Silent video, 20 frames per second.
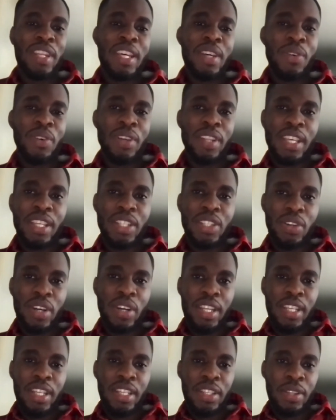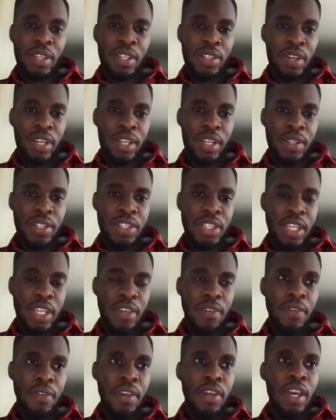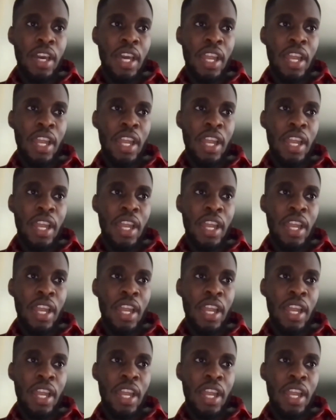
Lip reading: they're trying to achieve.